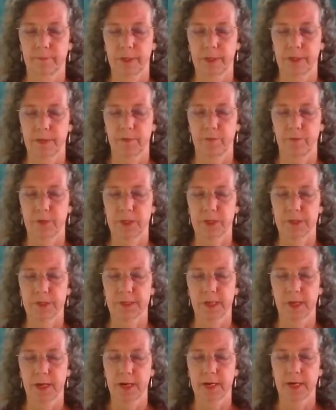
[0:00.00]
It
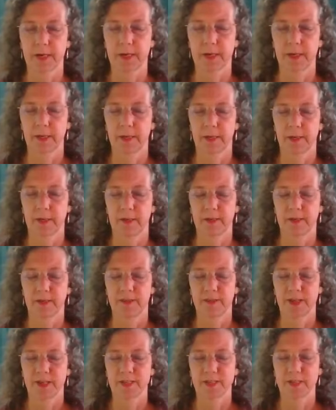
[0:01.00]
feels like
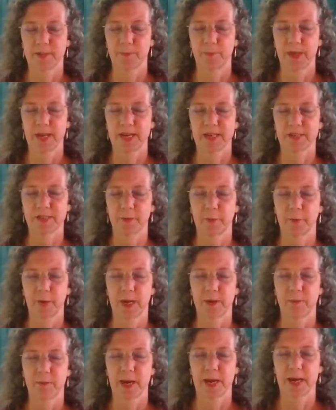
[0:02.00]
that space
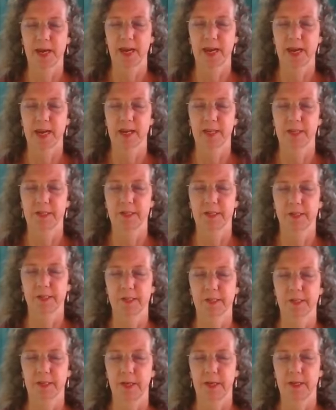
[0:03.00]
around my
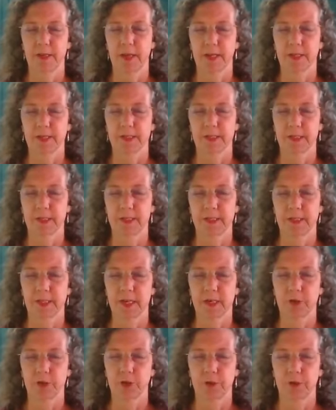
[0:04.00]
hands and that
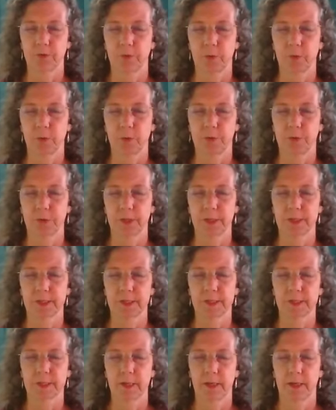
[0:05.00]
sensation of
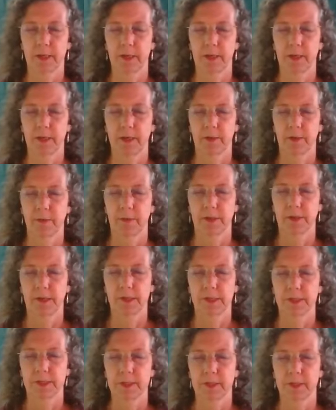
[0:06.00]
coolness
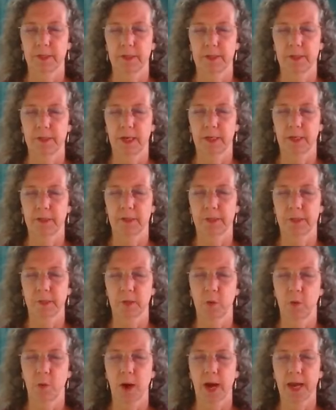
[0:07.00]
is like this
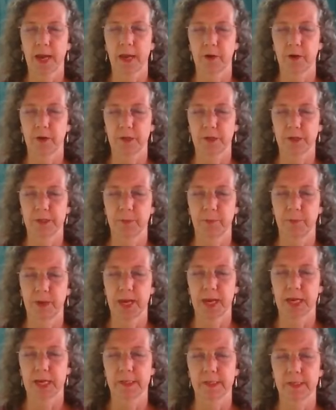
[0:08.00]
quieter
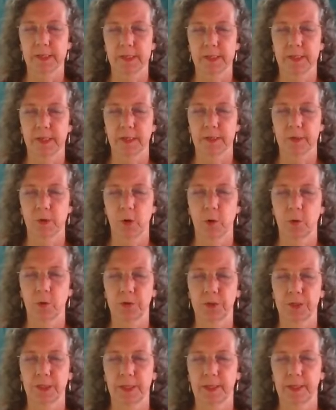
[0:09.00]
space that's
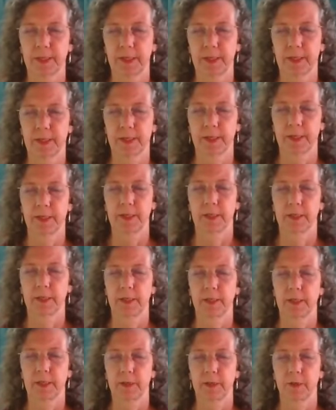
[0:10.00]
holding
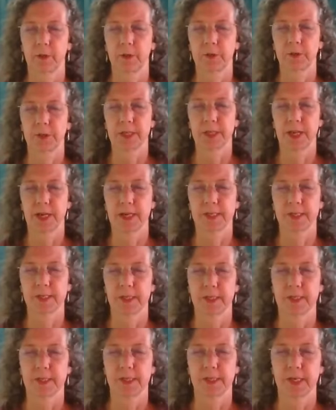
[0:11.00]
that
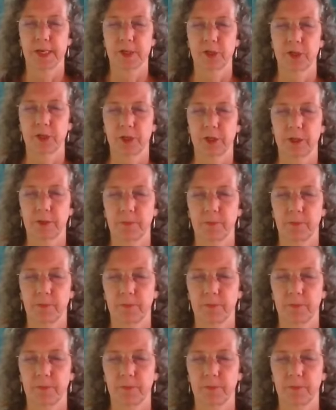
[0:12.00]
sensation.